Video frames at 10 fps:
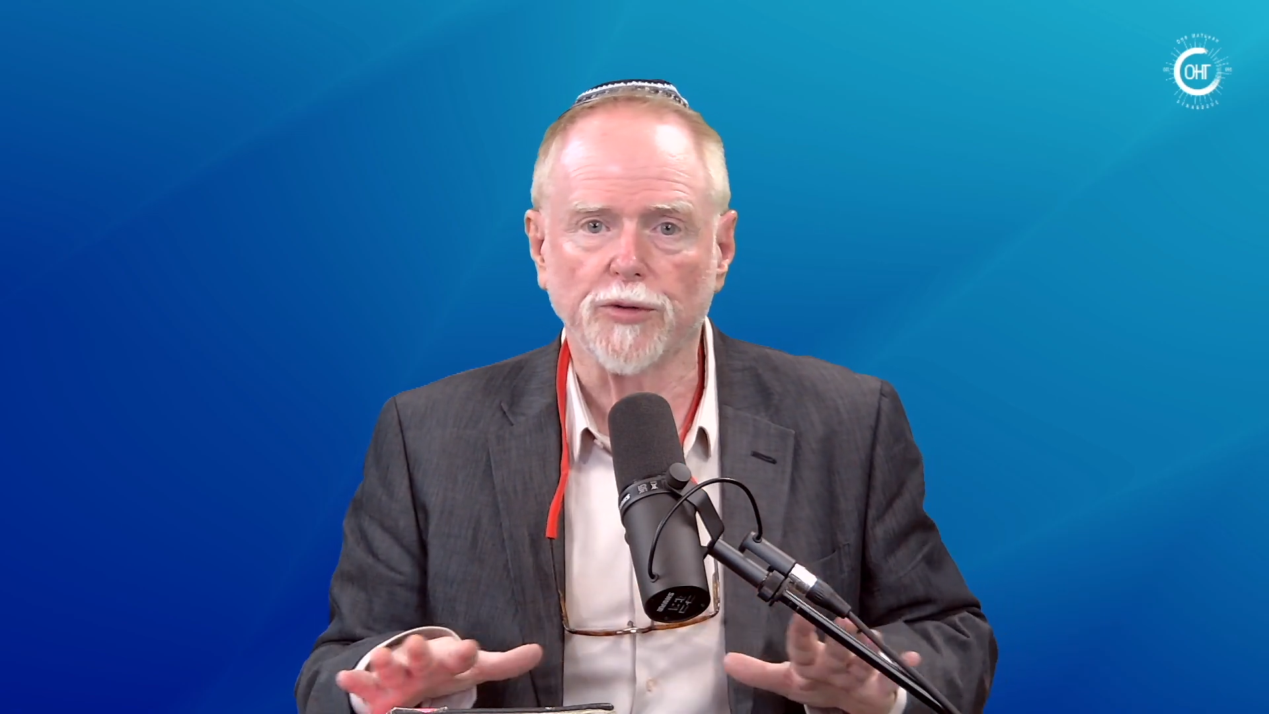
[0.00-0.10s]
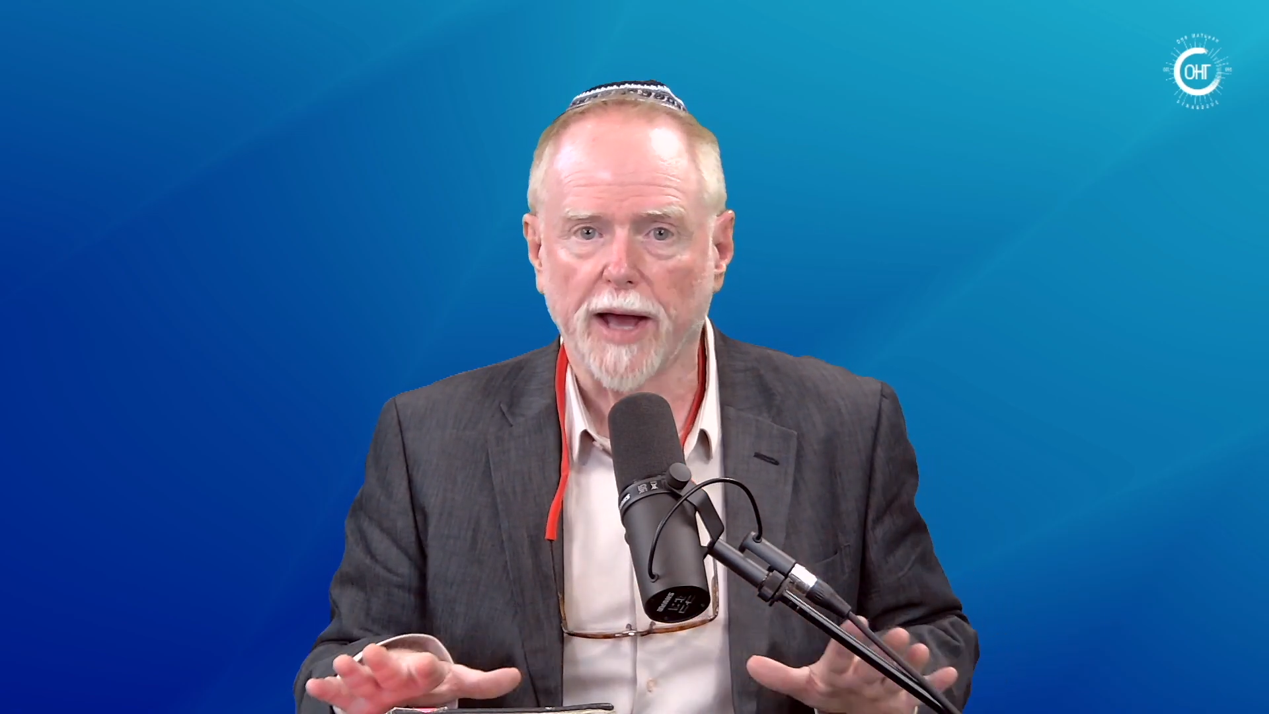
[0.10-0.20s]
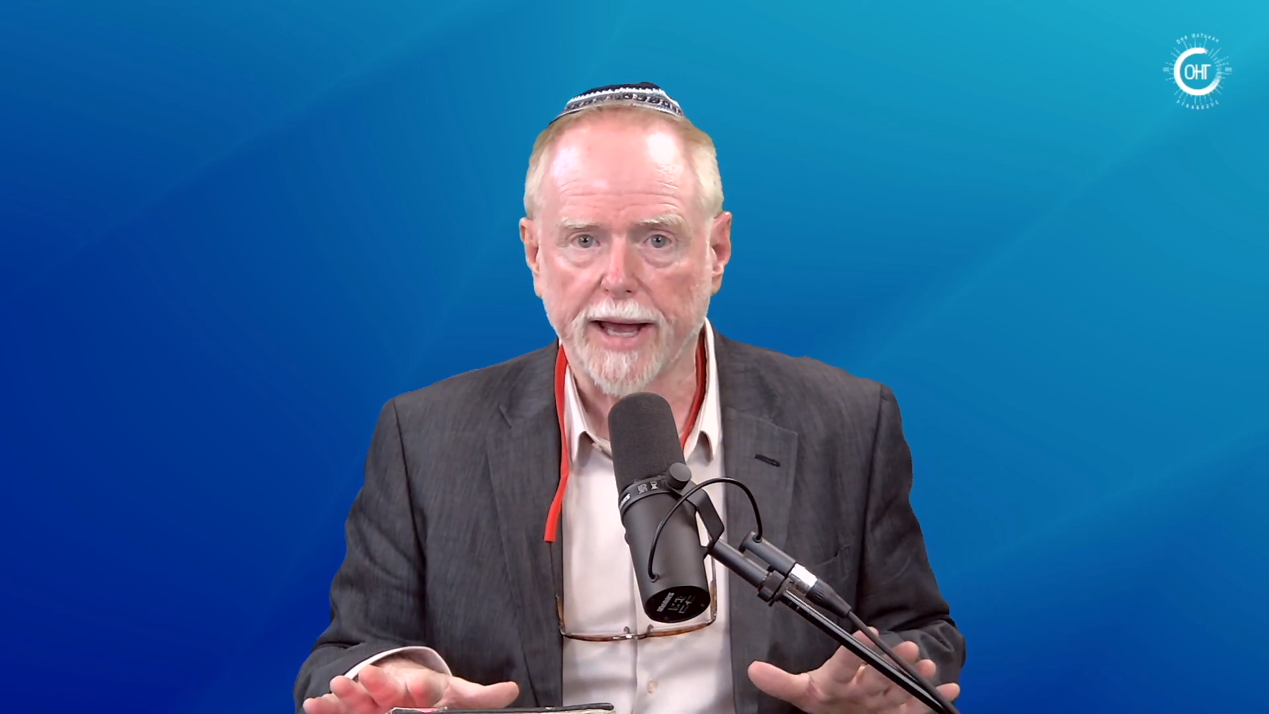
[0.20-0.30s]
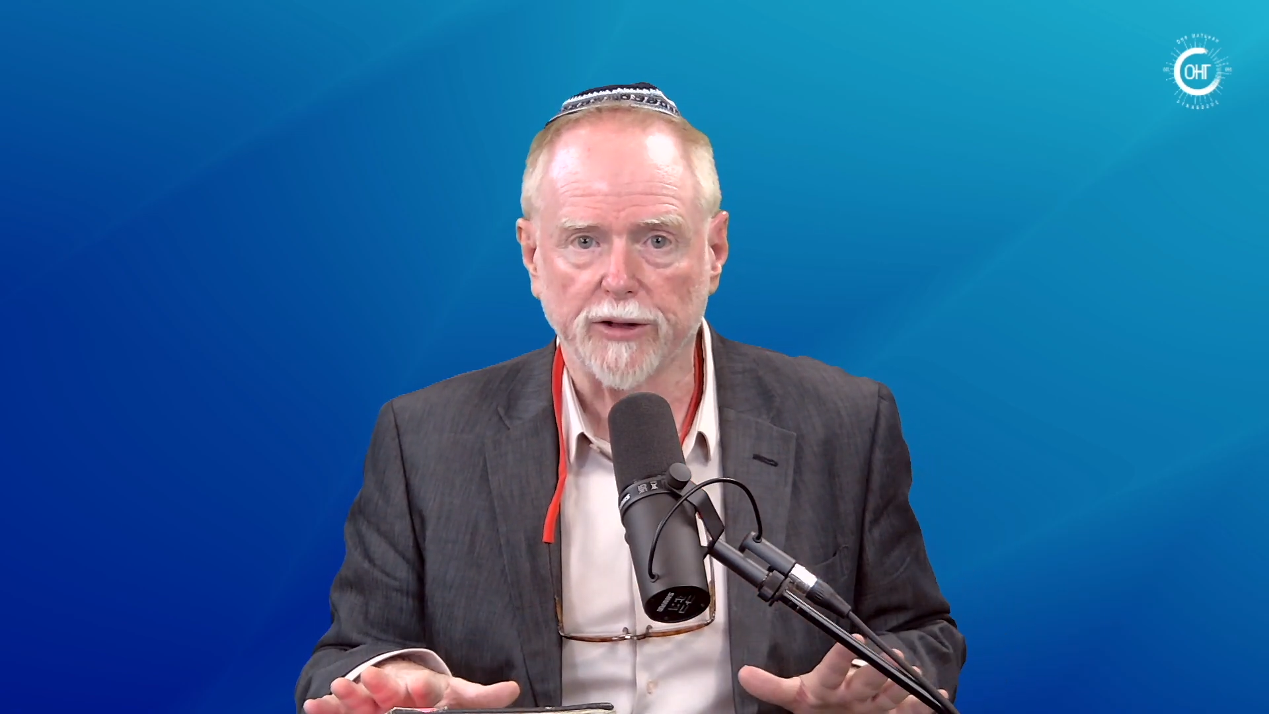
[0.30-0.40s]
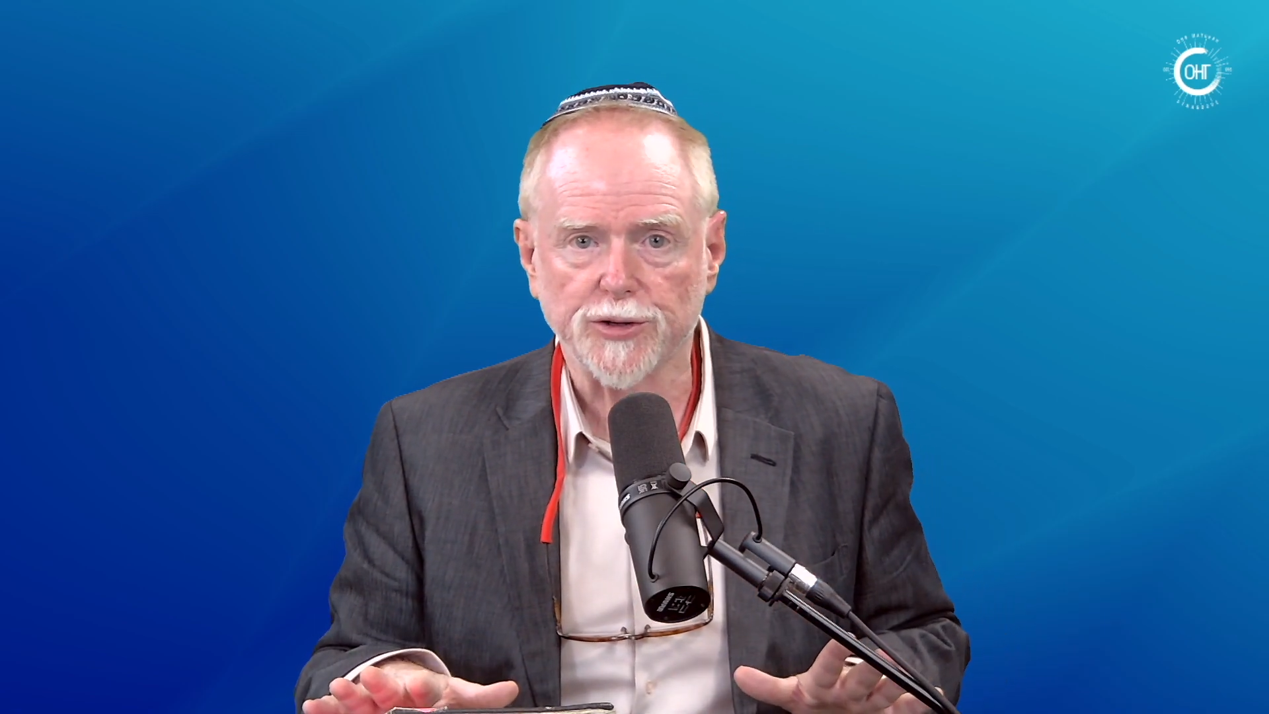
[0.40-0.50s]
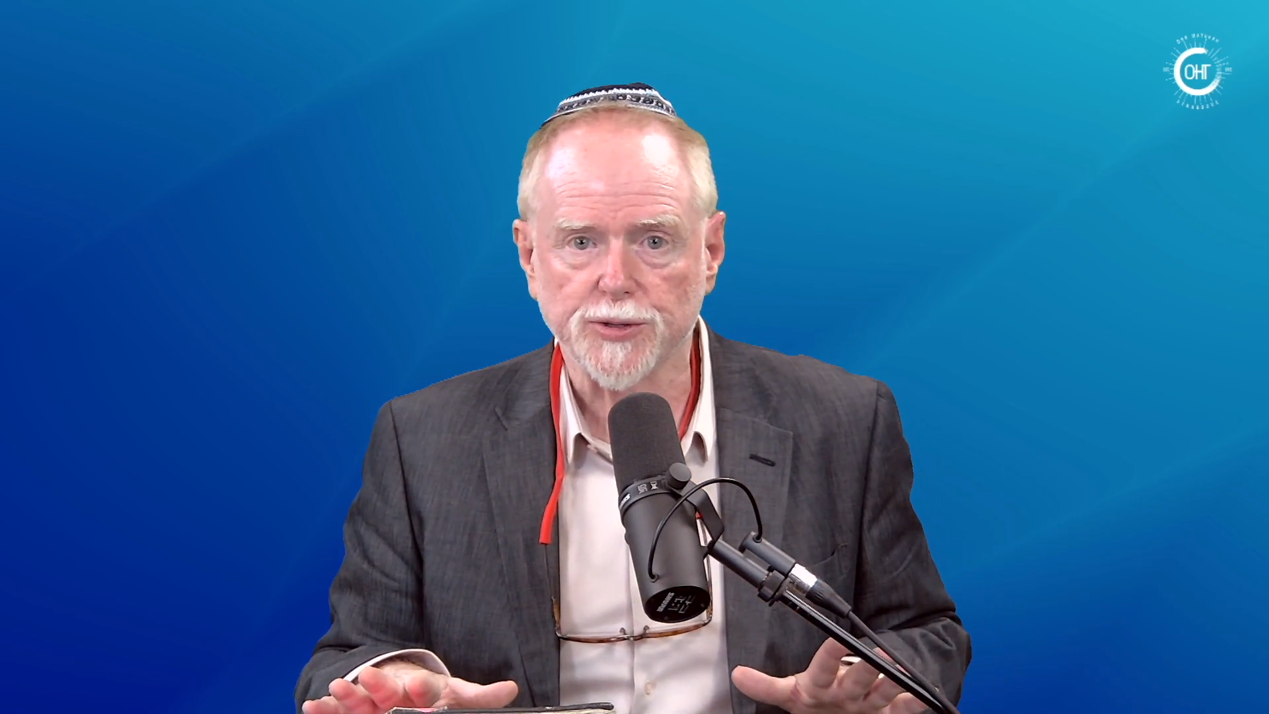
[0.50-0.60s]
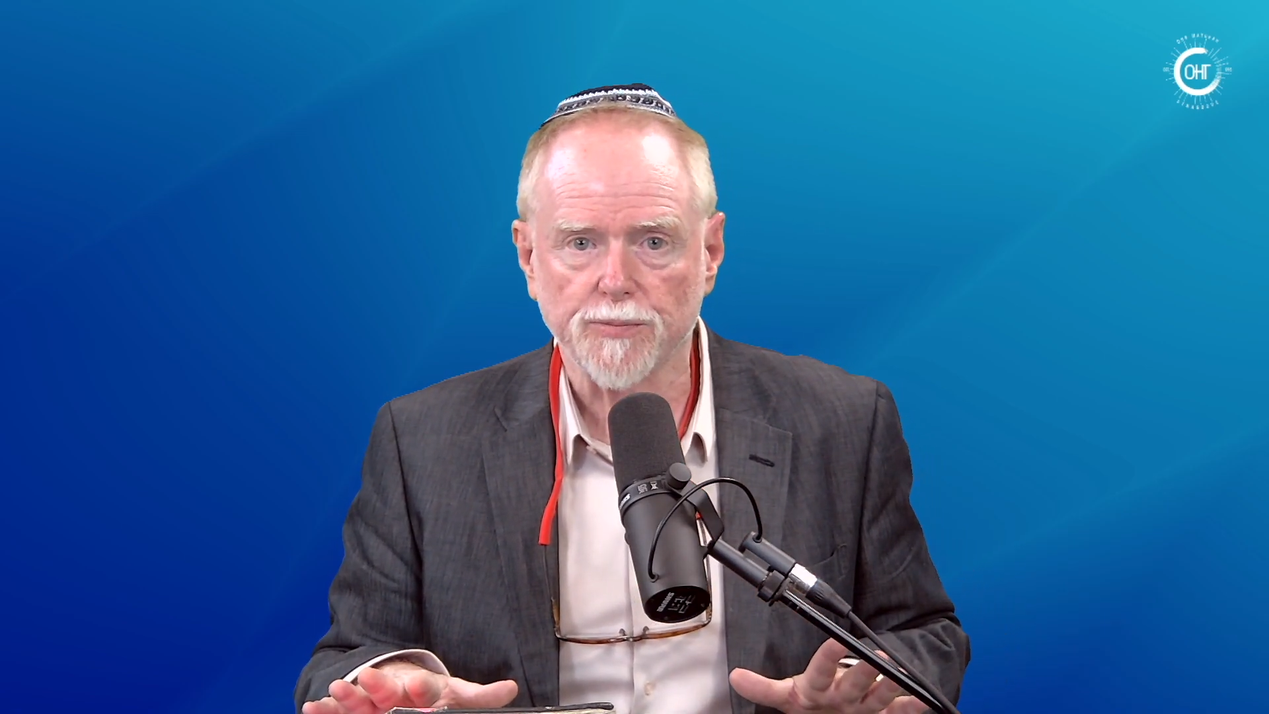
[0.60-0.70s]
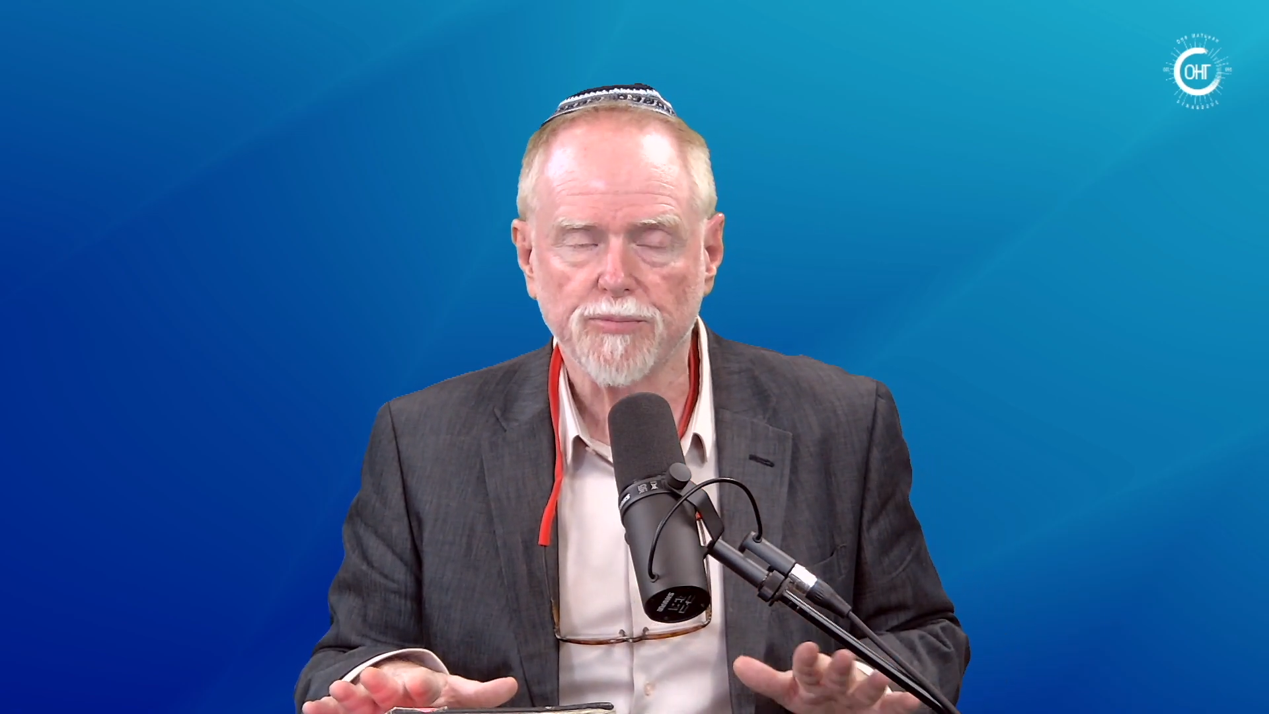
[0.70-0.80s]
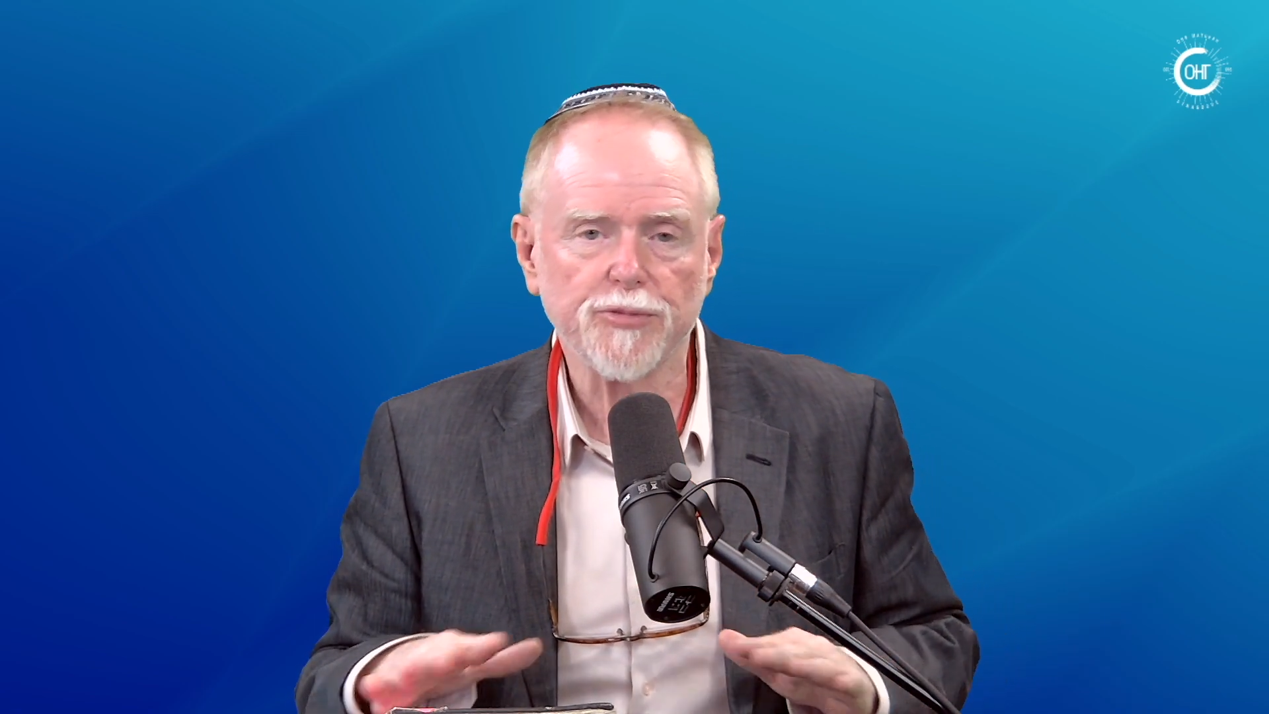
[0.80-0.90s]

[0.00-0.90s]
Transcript: nihilism.